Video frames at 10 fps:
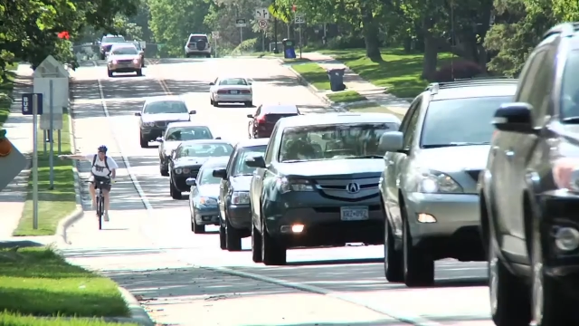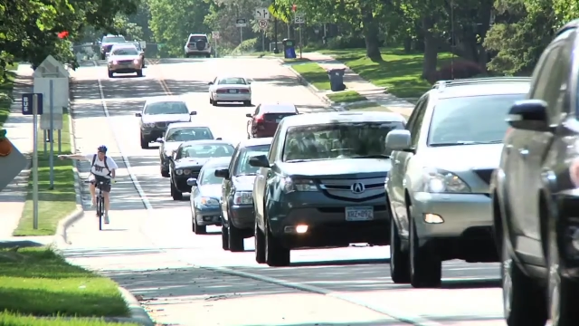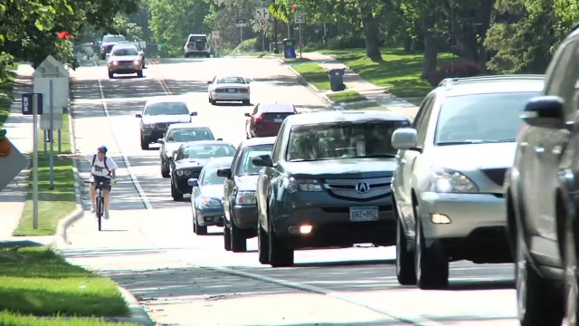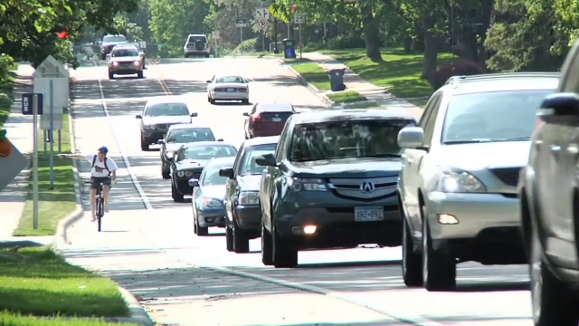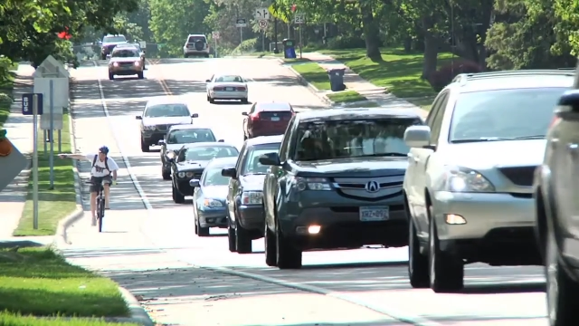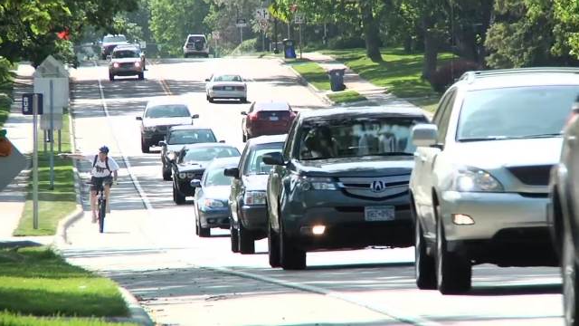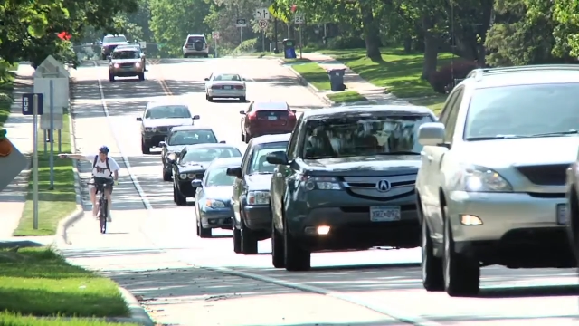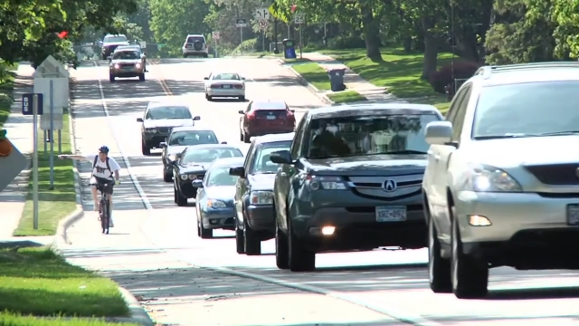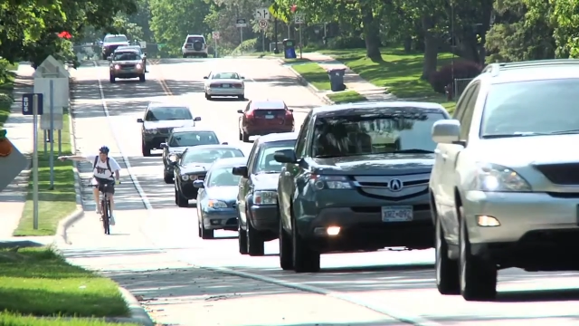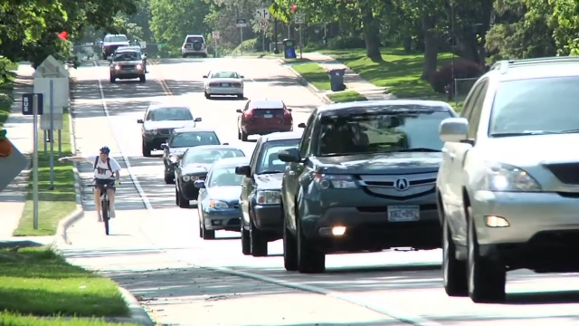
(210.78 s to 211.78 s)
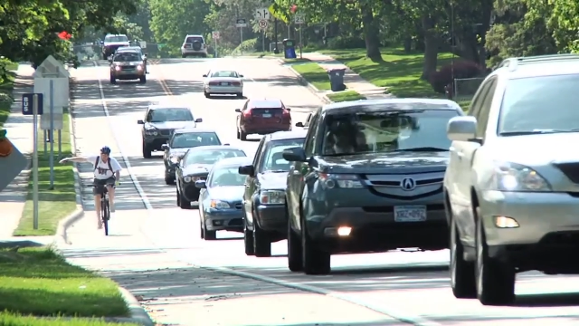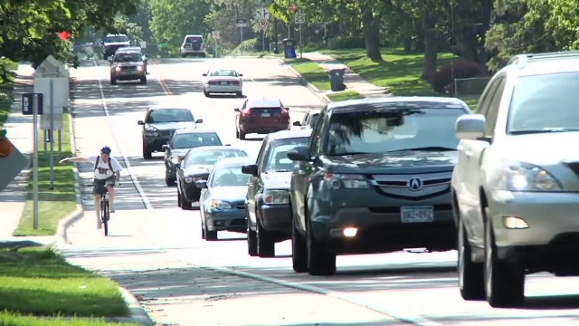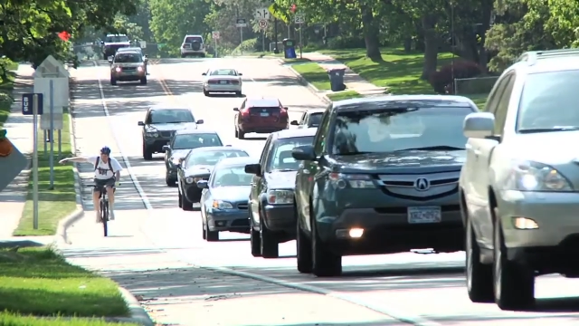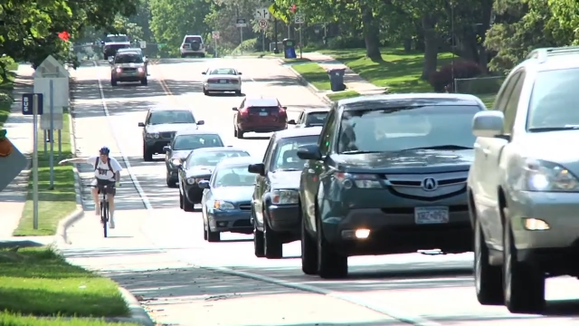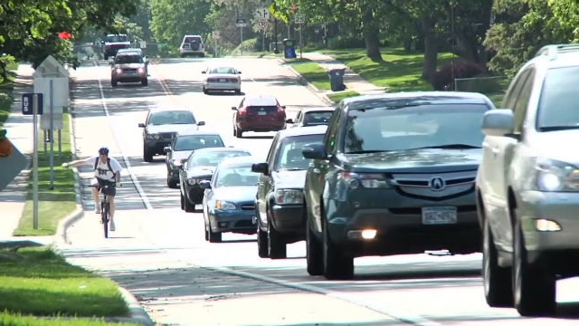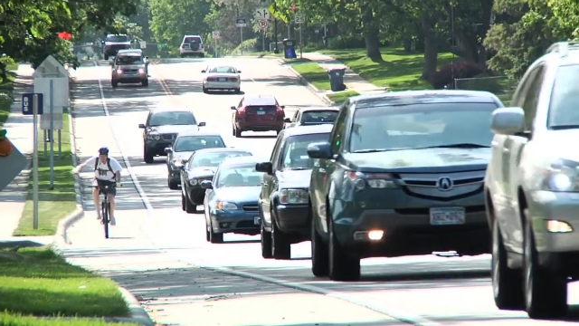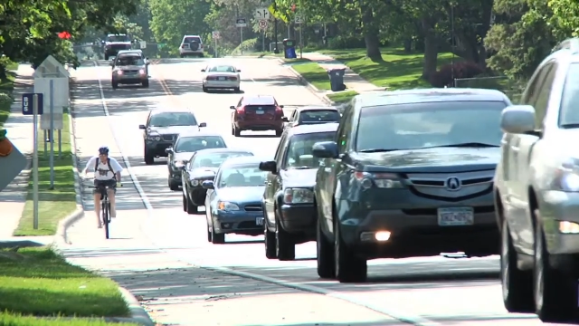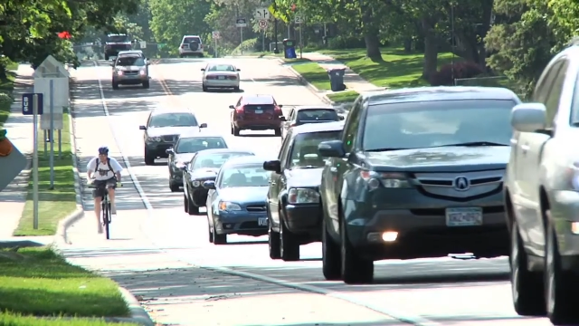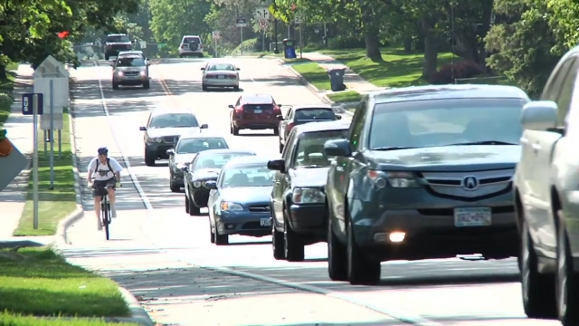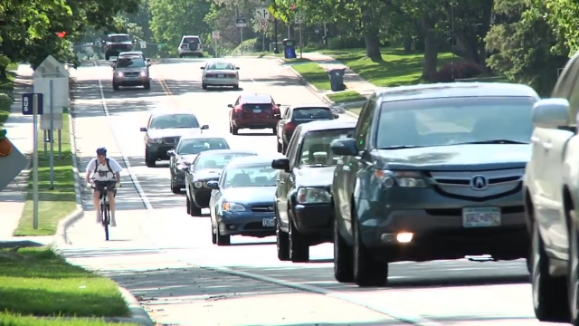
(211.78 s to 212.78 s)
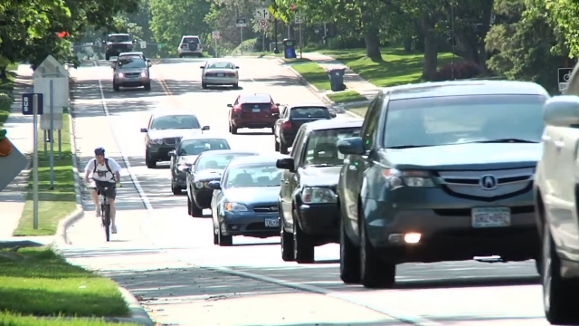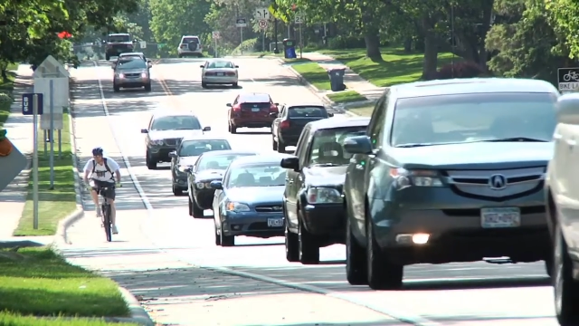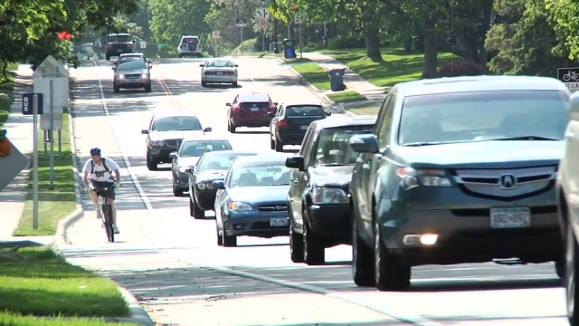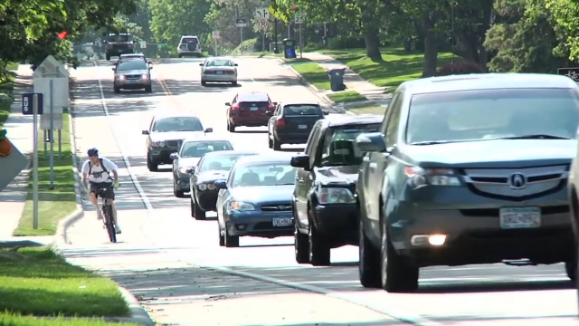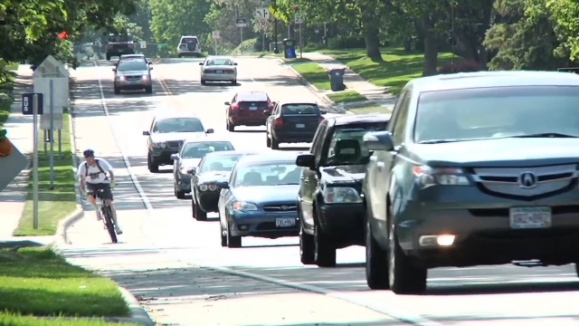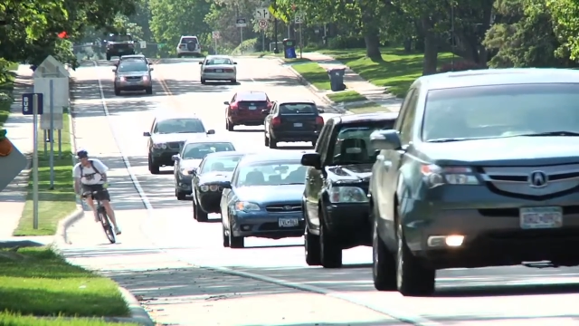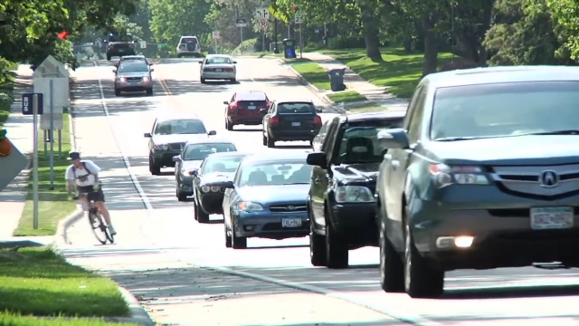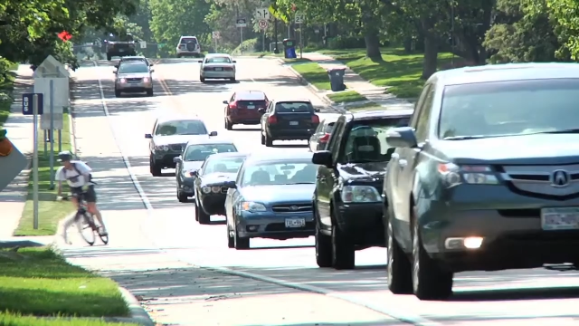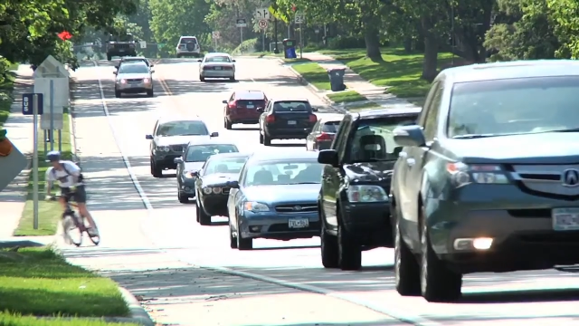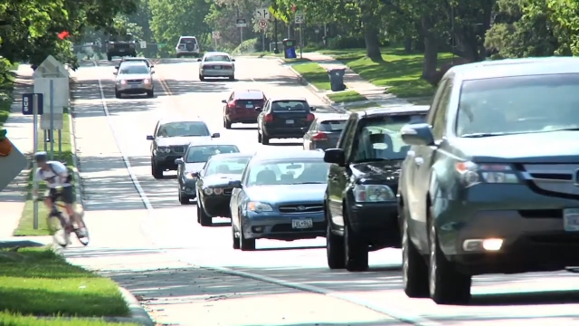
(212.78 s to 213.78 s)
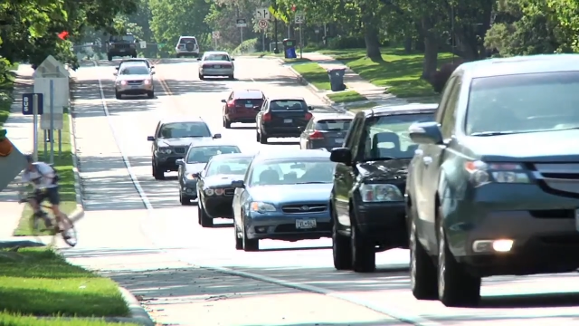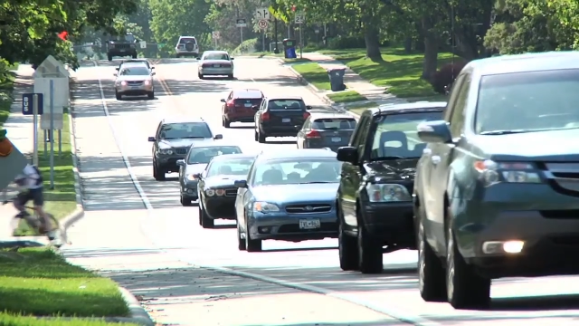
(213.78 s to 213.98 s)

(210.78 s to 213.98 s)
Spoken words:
Nobody's mouth can be seen.